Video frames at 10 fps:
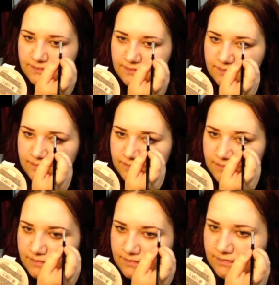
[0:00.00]

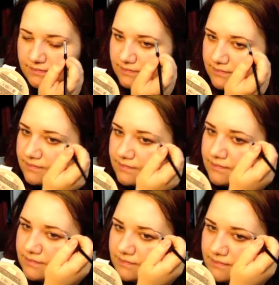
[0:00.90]
[no speech]